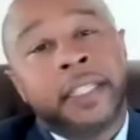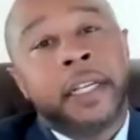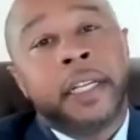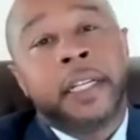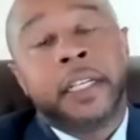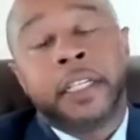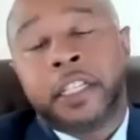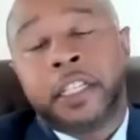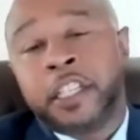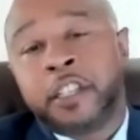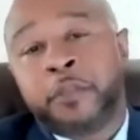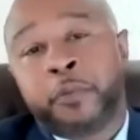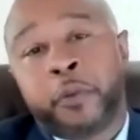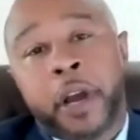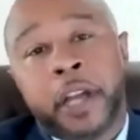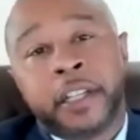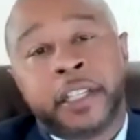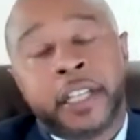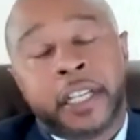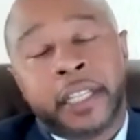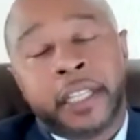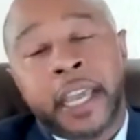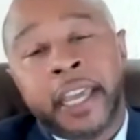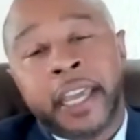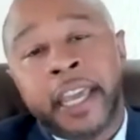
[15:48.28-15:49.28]
Innocence
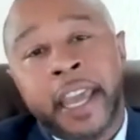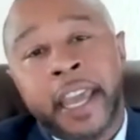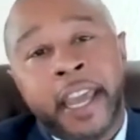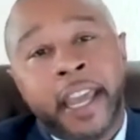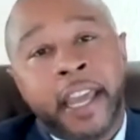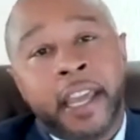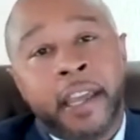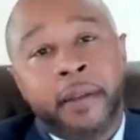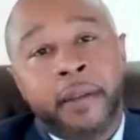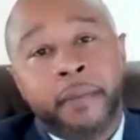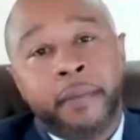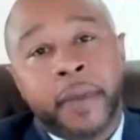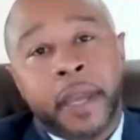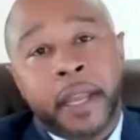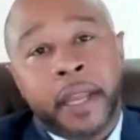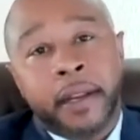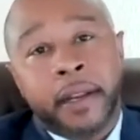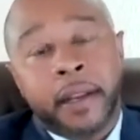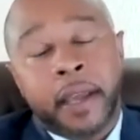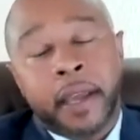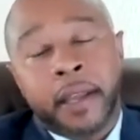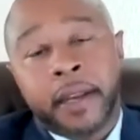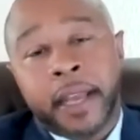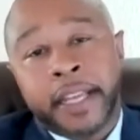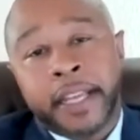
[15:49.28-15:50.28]
Project, they came
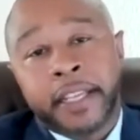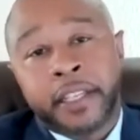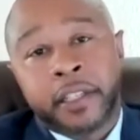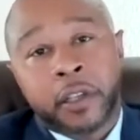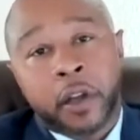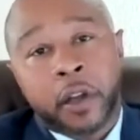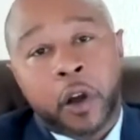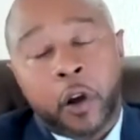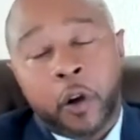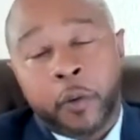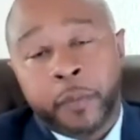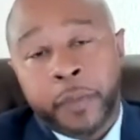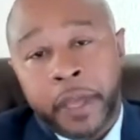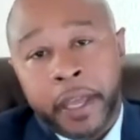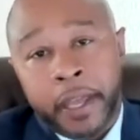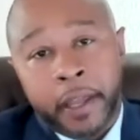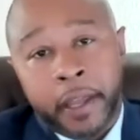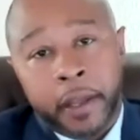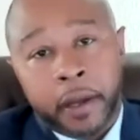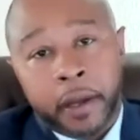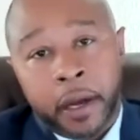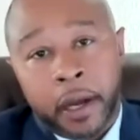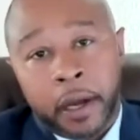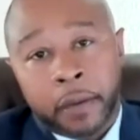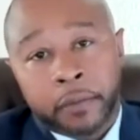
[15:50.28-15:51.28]
and they saw
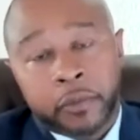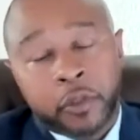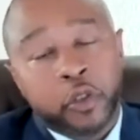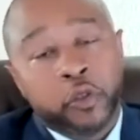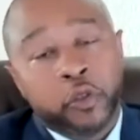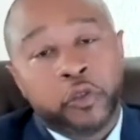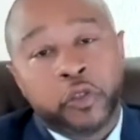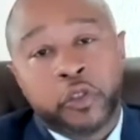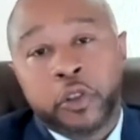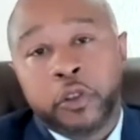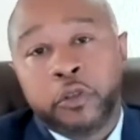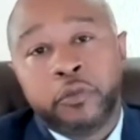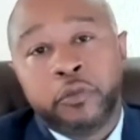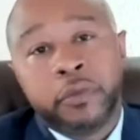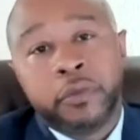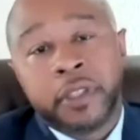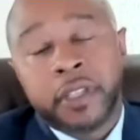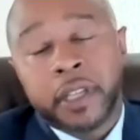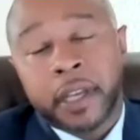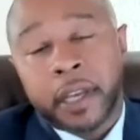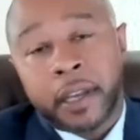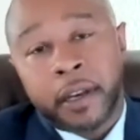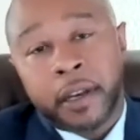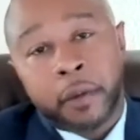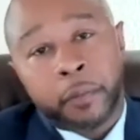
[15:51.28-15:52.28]
me, two
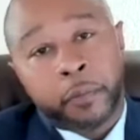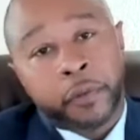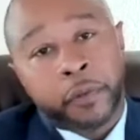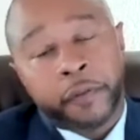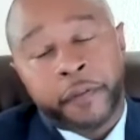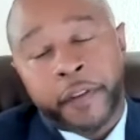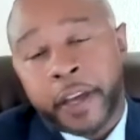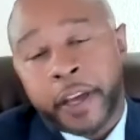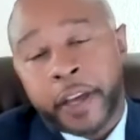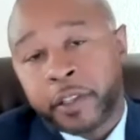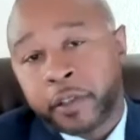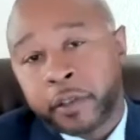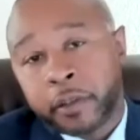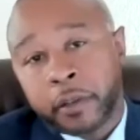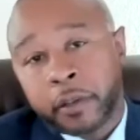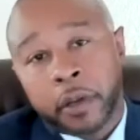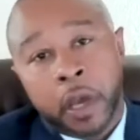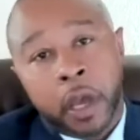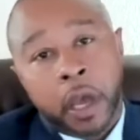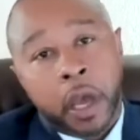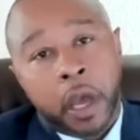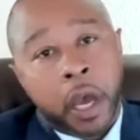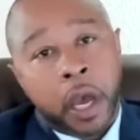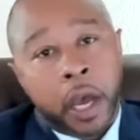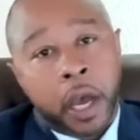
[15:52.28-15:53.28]
students and a professor,
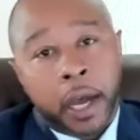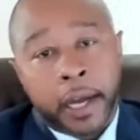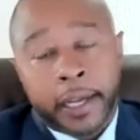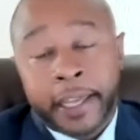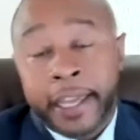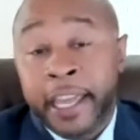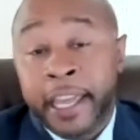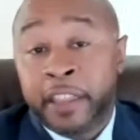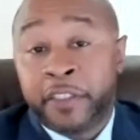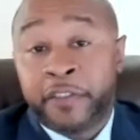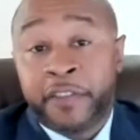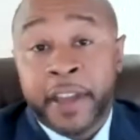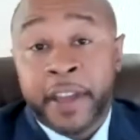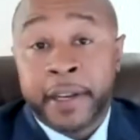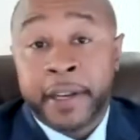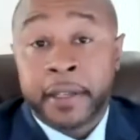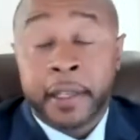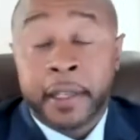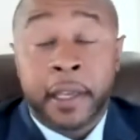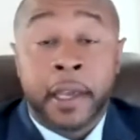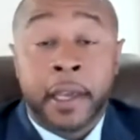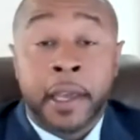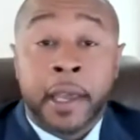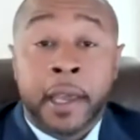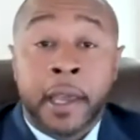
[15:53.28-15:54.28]
Keith Finman.
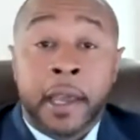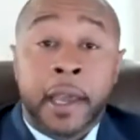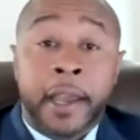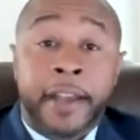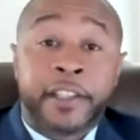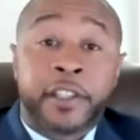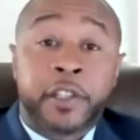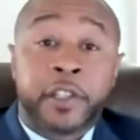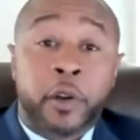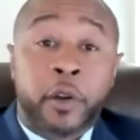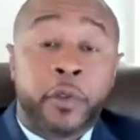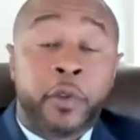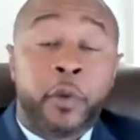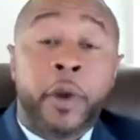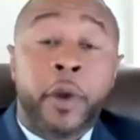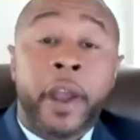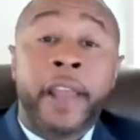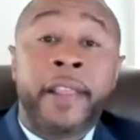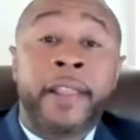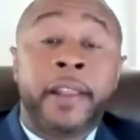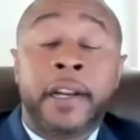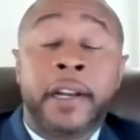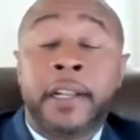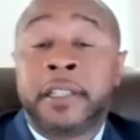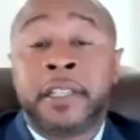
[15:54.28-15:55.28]
And so the way
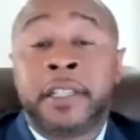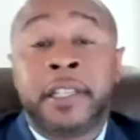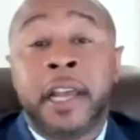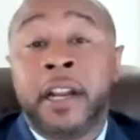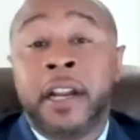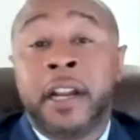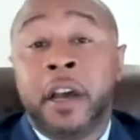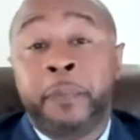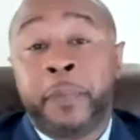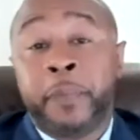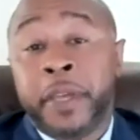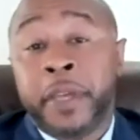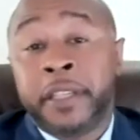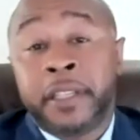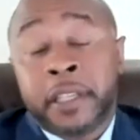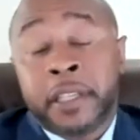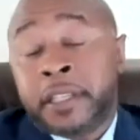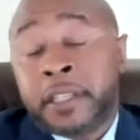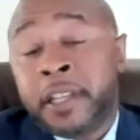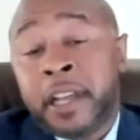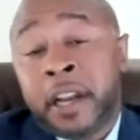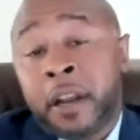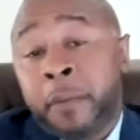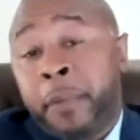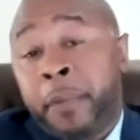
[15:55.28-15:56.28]
that it's set up is it's
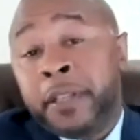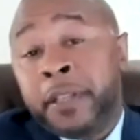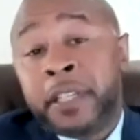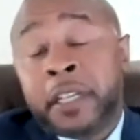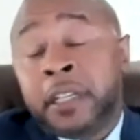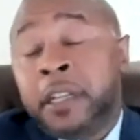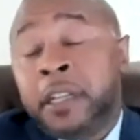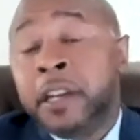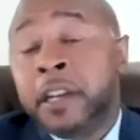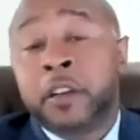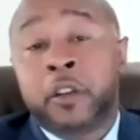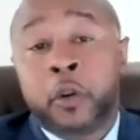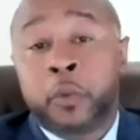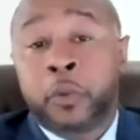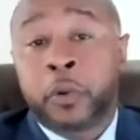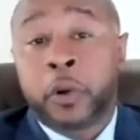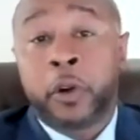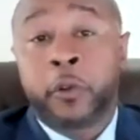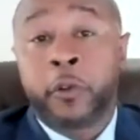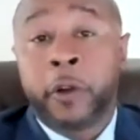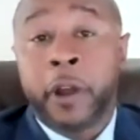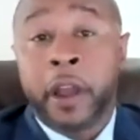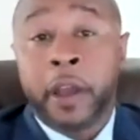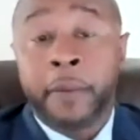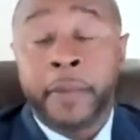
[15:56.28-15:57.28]
set up as a clinical
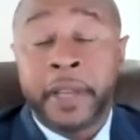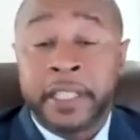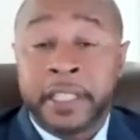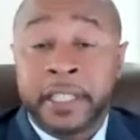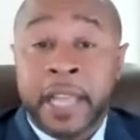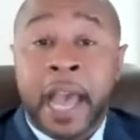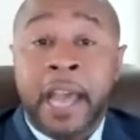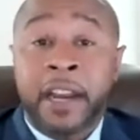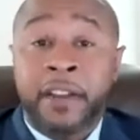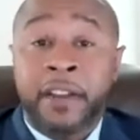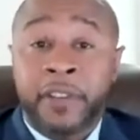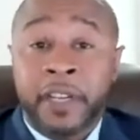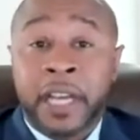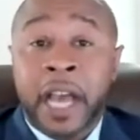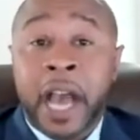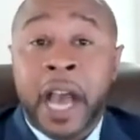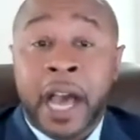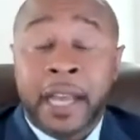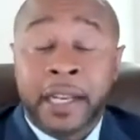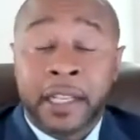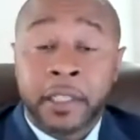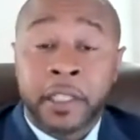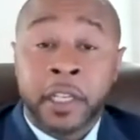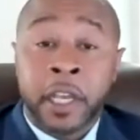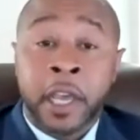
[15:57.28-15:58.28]
program inside of a
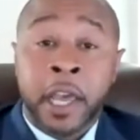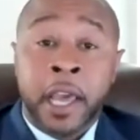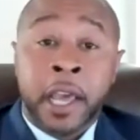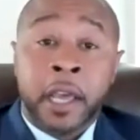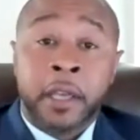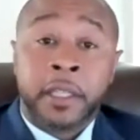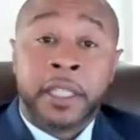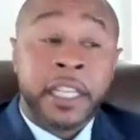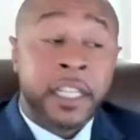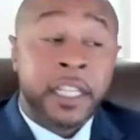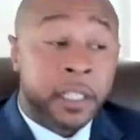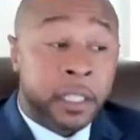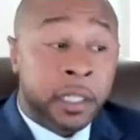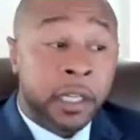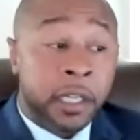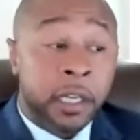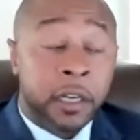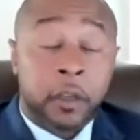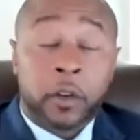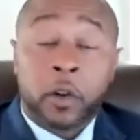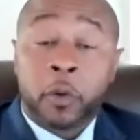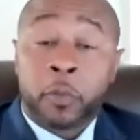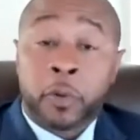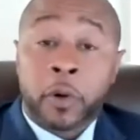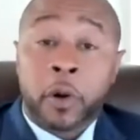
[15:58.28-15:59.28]
college. This
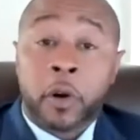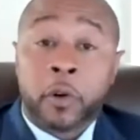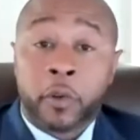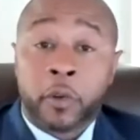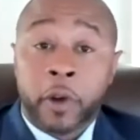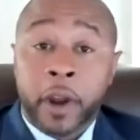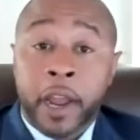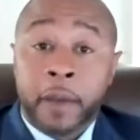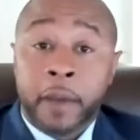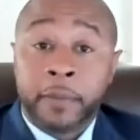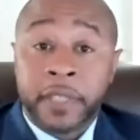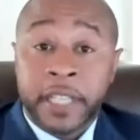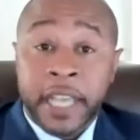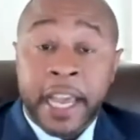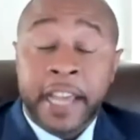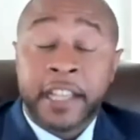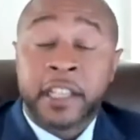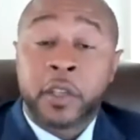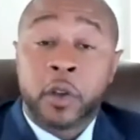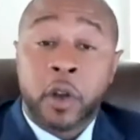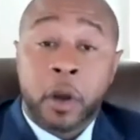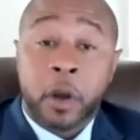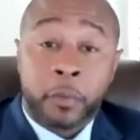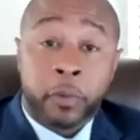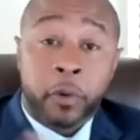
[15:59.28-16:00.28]
clinical program takes
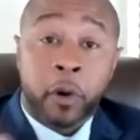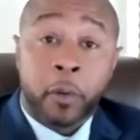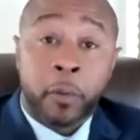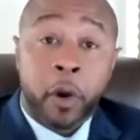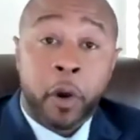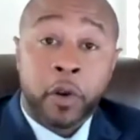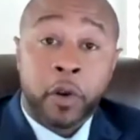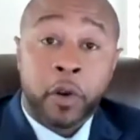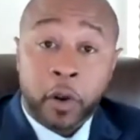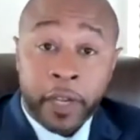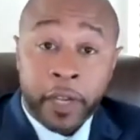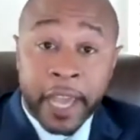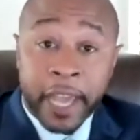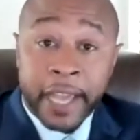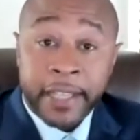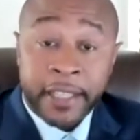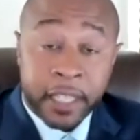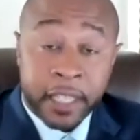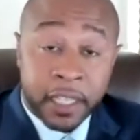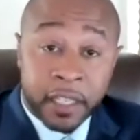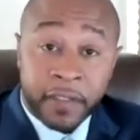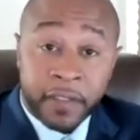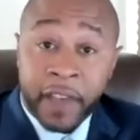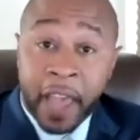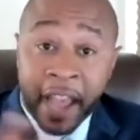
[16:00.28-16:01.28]
on pro bono
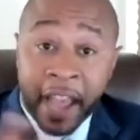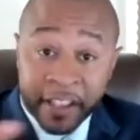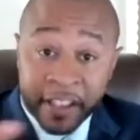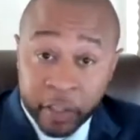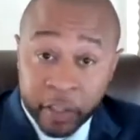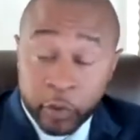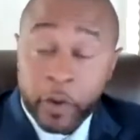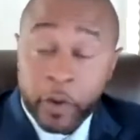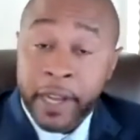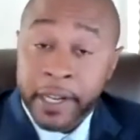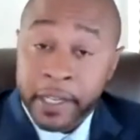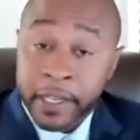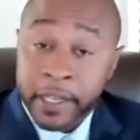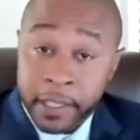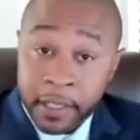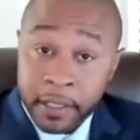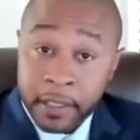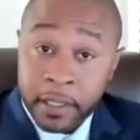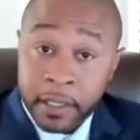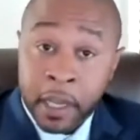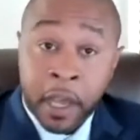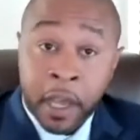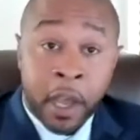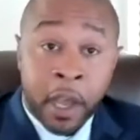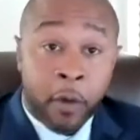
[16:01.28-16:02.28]
cases of actual innocence,
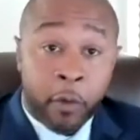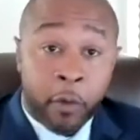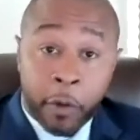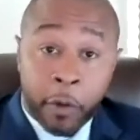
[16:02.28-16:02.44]
where